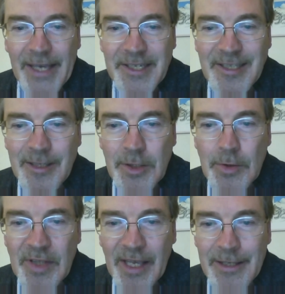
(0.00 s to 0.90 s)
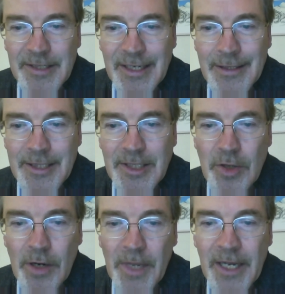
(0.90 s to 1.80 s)
the two things
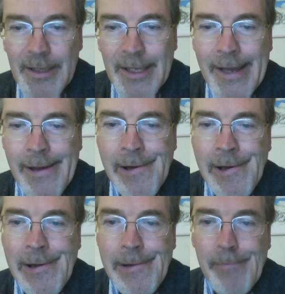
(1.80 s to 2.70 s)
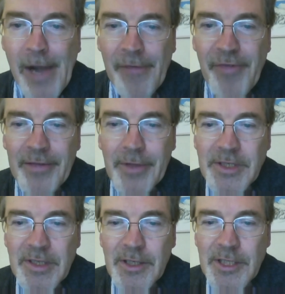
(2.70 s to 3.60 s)
indiscriminately. But I think
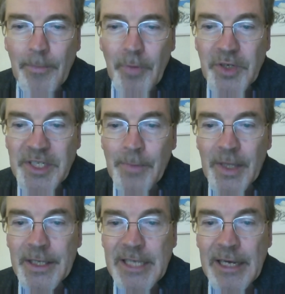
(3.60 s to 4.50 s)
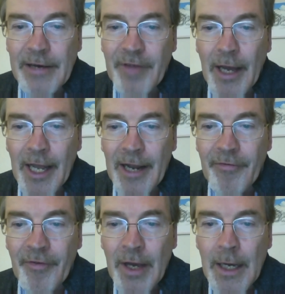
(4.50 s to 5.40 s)
there's a possibility of kind of
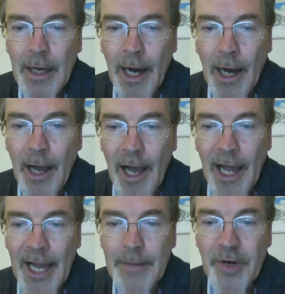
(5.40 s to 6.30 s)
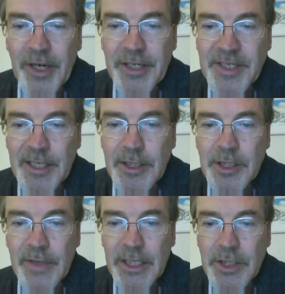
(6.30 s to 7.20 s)
a hybrid
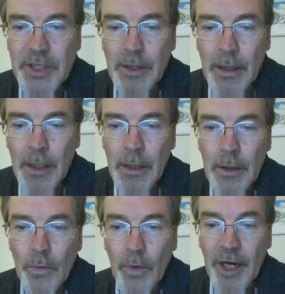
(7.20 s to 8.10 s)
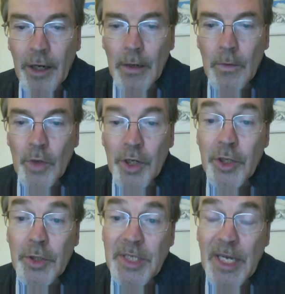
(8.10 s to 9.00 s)
situation where we're
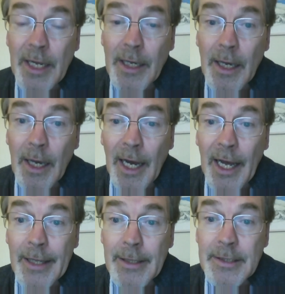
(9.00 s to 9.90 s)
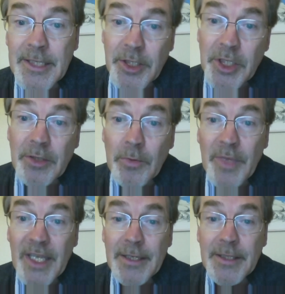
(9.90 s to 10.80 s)
using digital
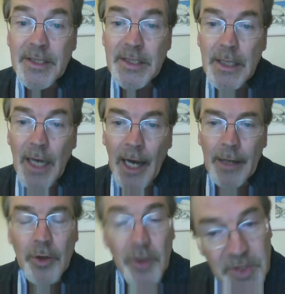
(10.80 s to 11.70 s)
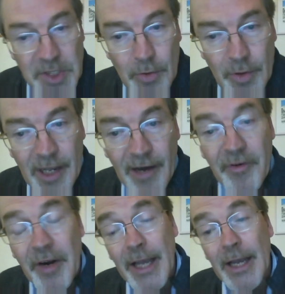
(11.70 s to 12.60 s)
means and also
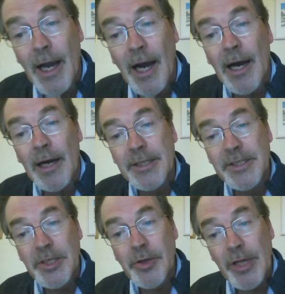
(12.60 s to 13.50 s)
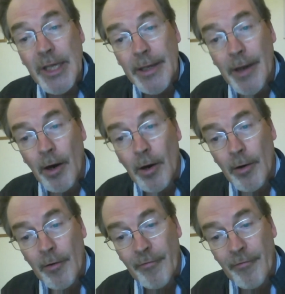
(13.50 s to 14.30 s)
recovering a degree of